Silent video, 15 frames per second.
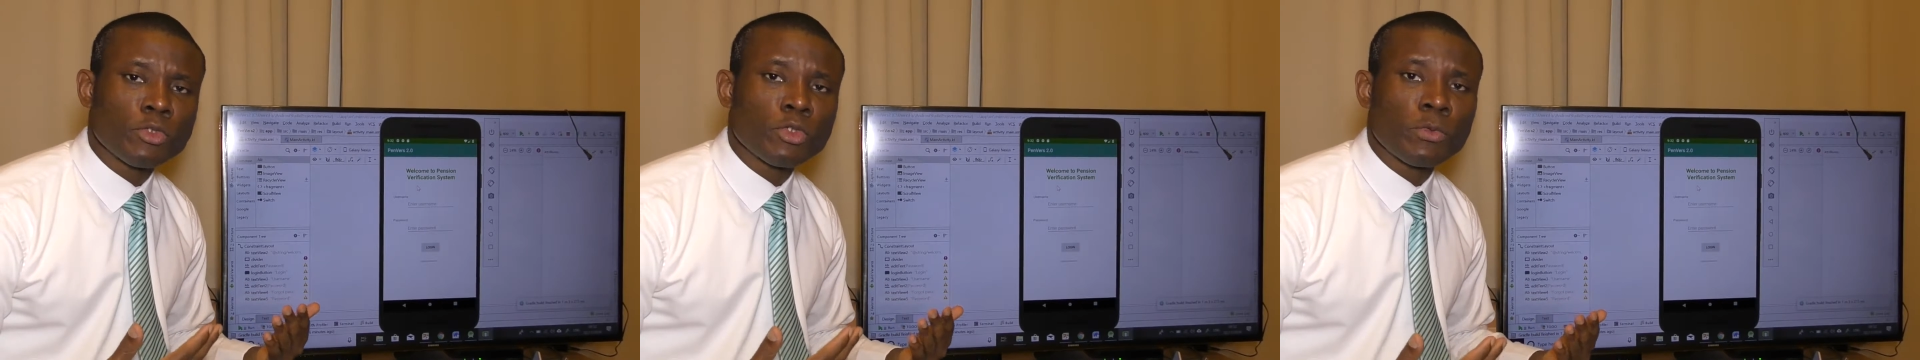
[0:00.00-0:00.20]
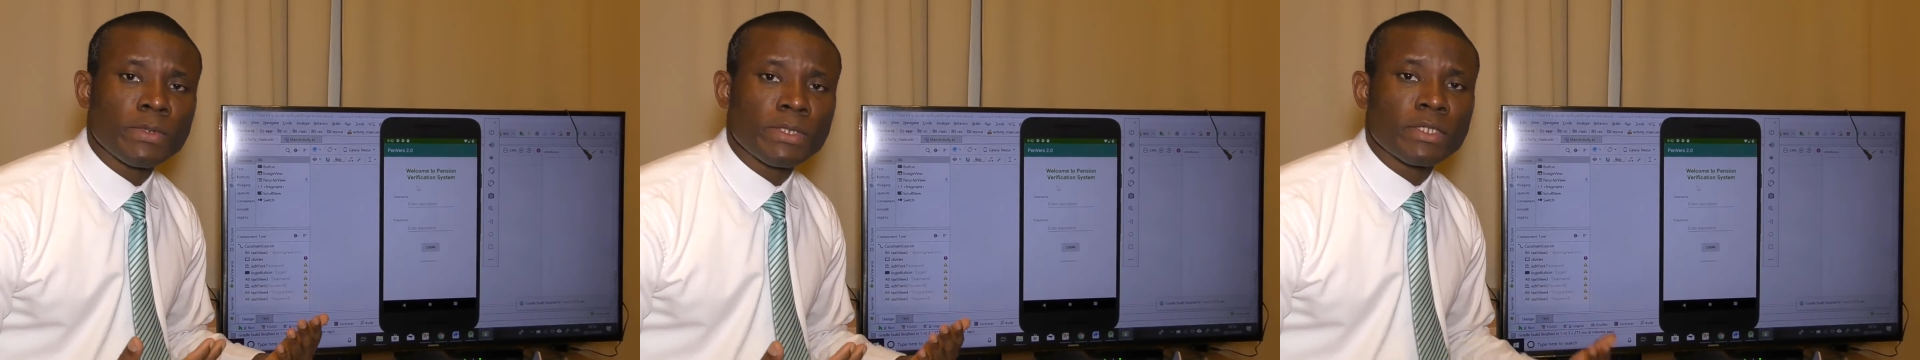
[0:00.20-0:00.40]

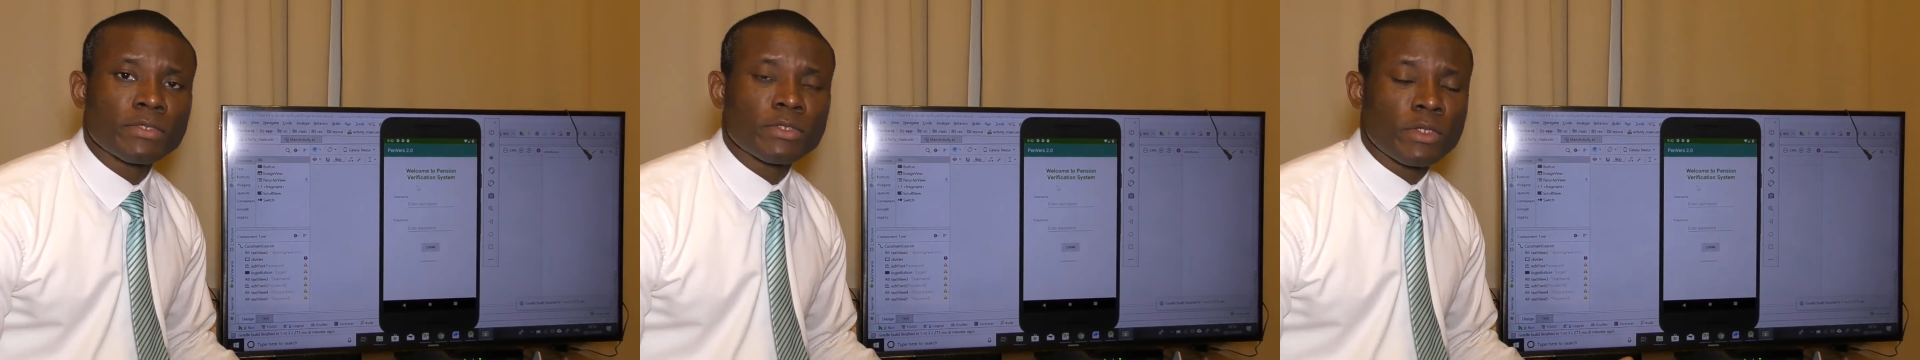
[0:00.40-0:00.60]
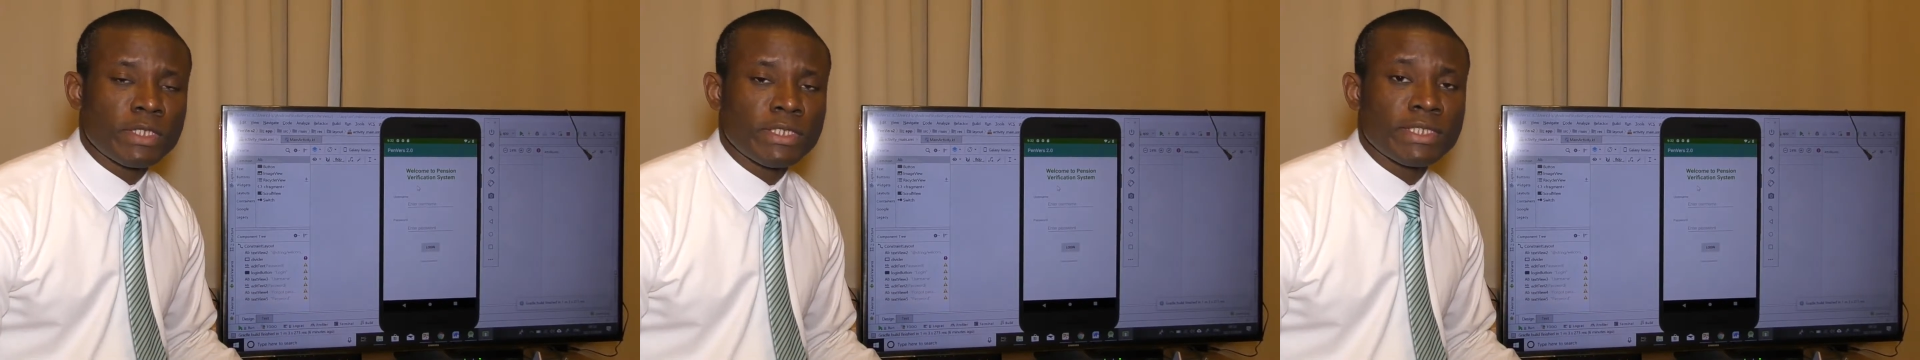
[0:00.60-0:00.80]
do with your
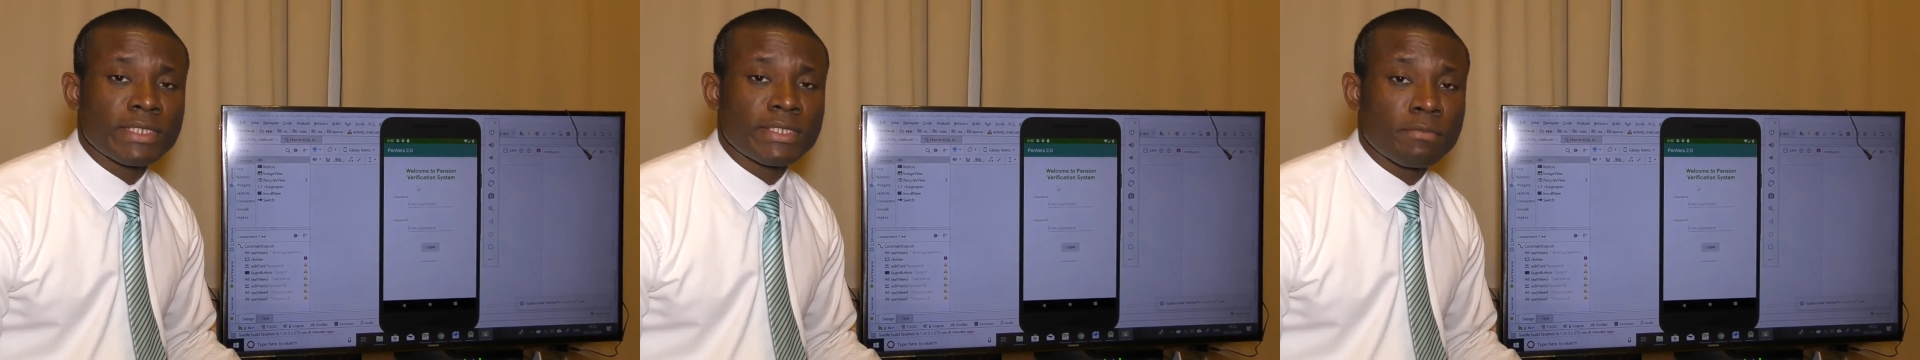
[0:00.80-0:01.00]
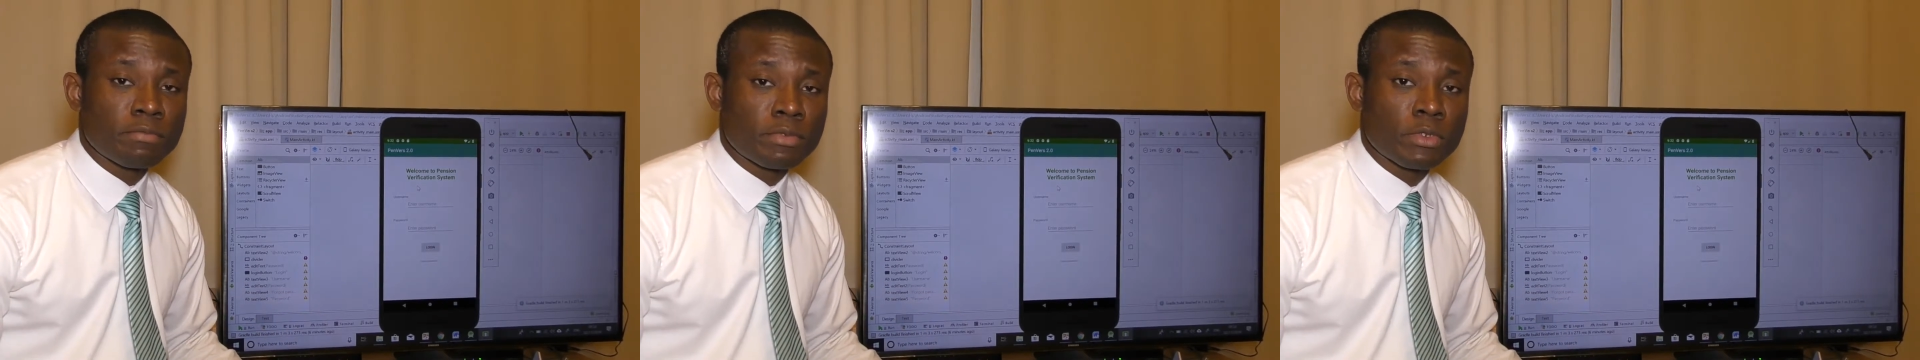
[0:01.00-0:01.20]
knowledge as
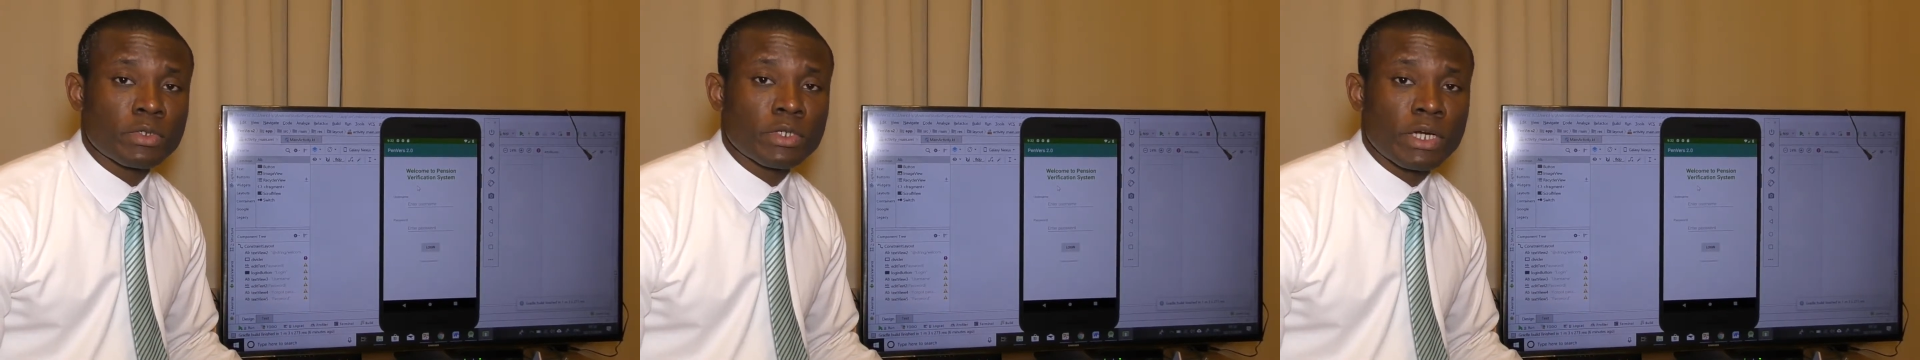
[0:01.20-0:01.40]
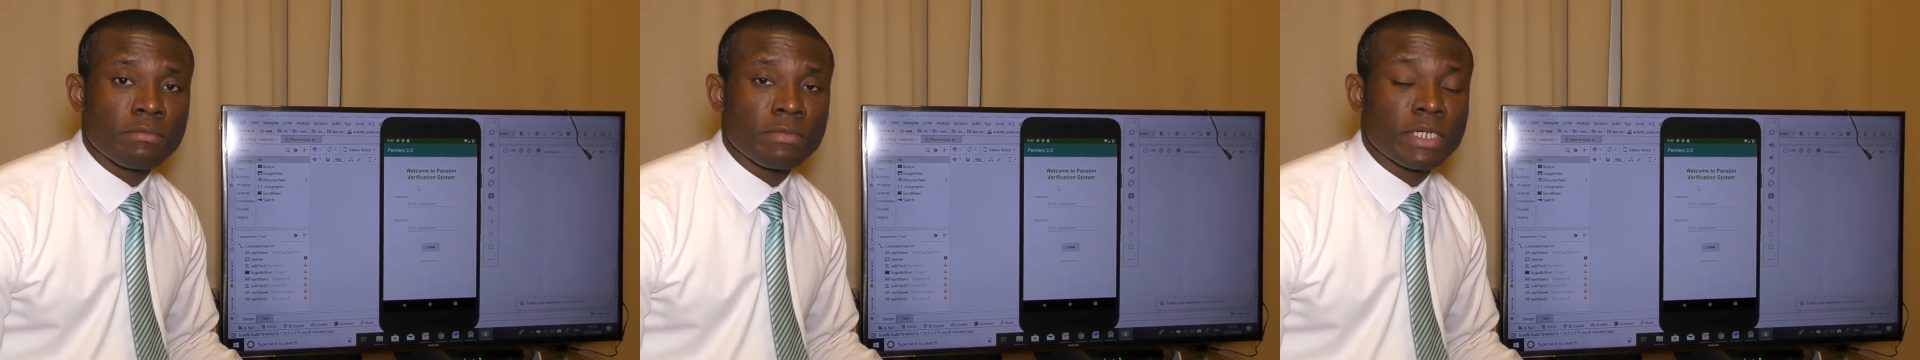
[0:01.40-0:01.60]
a
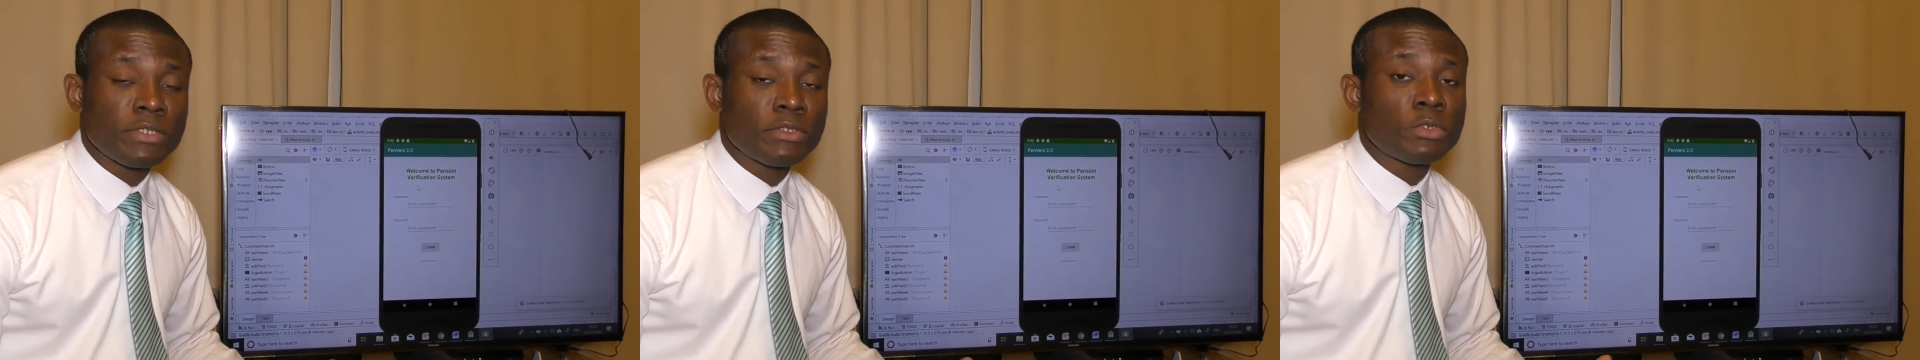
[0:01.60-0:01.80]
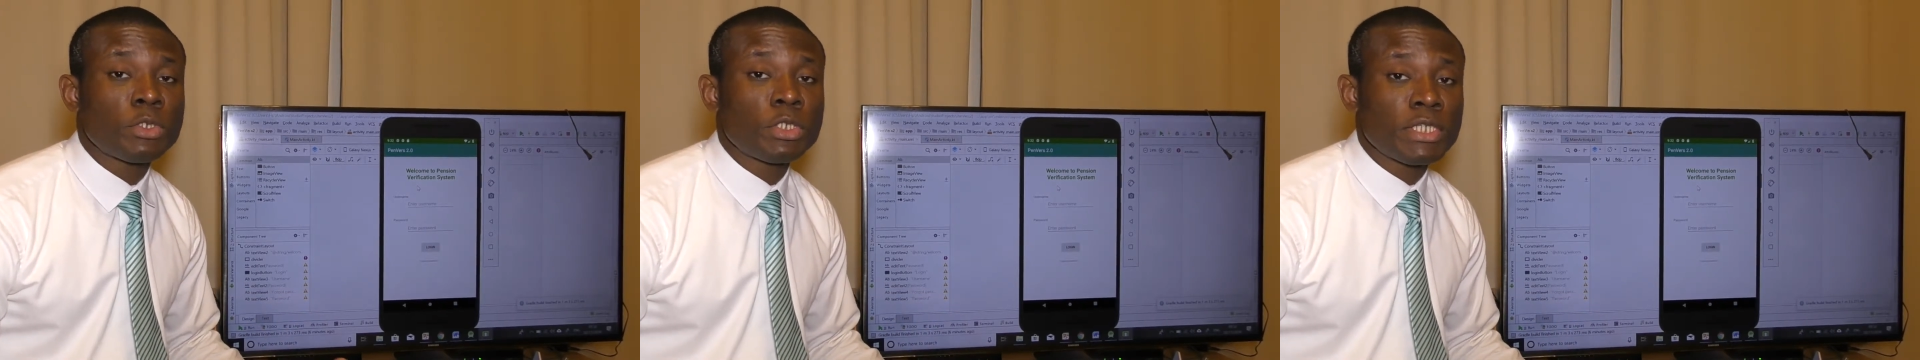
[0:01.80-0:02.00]
programmer is
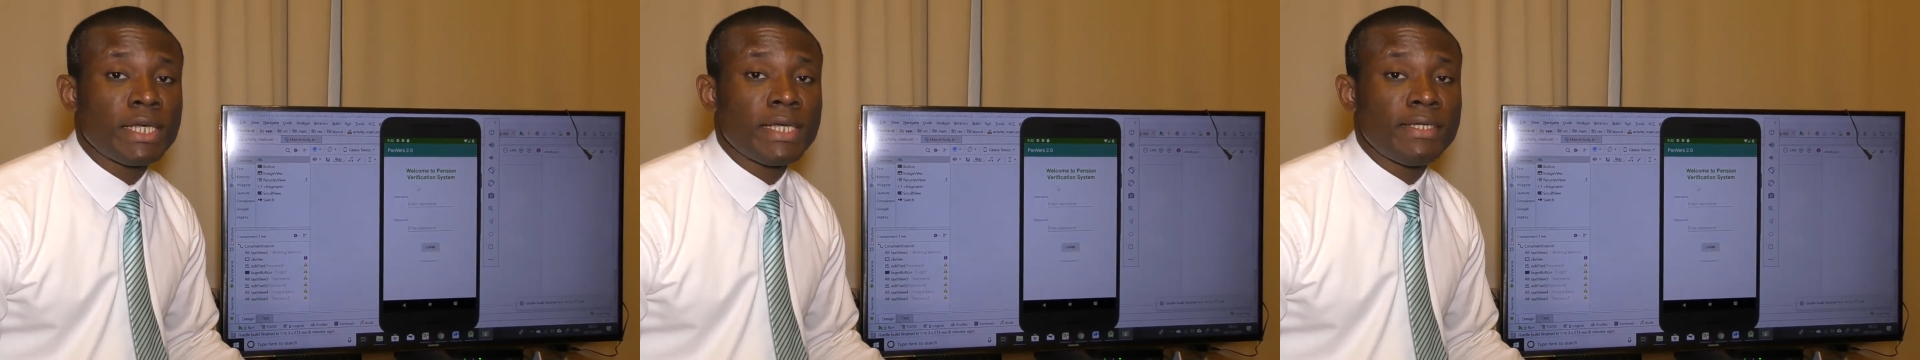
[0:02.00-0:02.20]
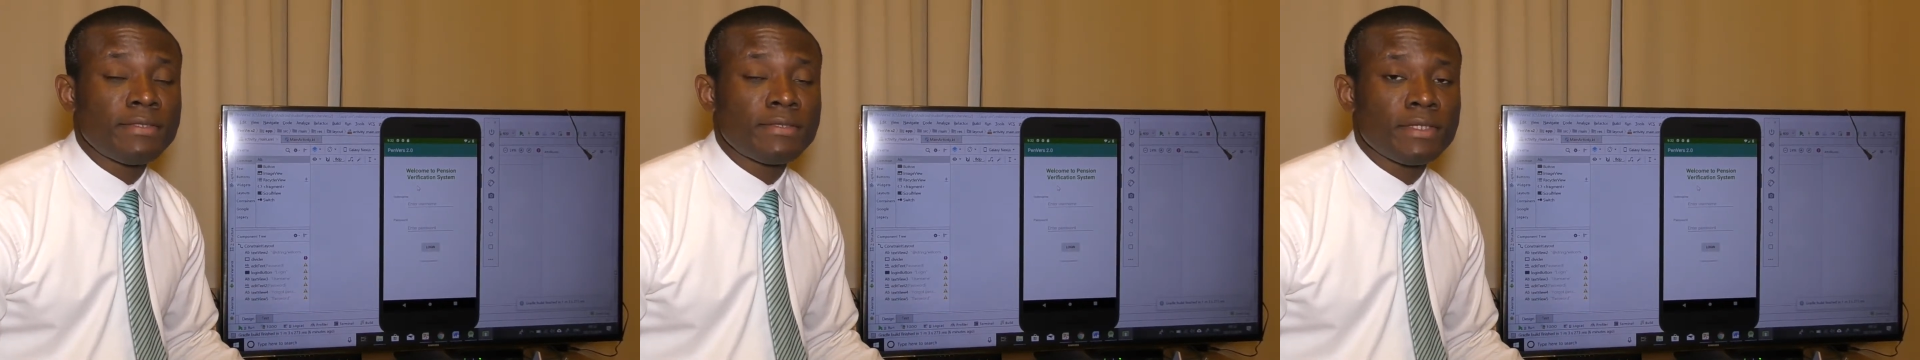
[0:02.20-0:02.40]
to share
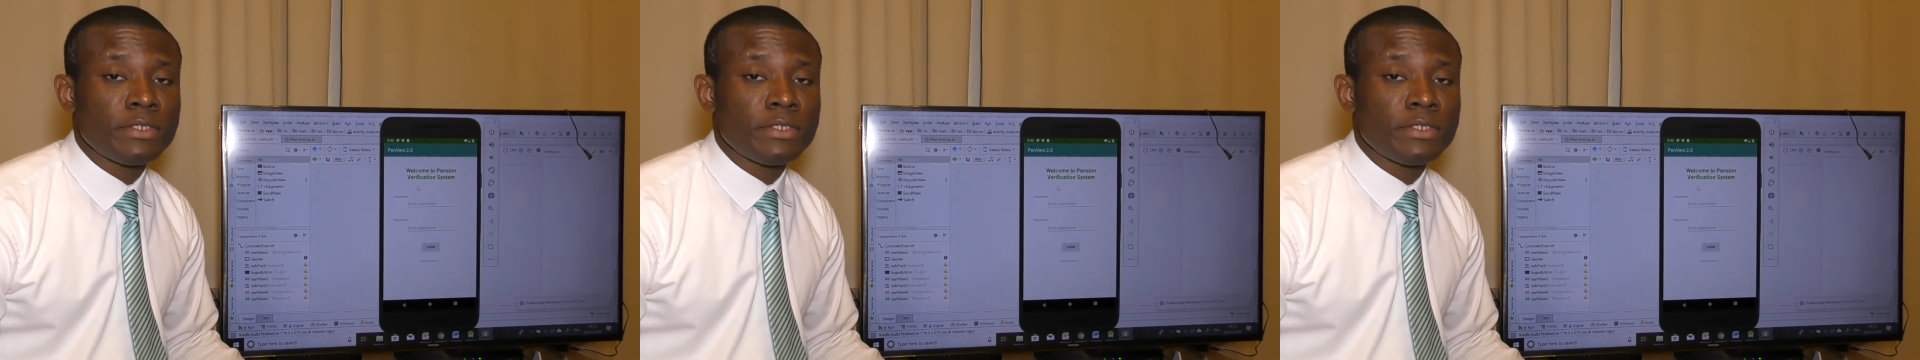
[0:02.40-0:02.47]
it,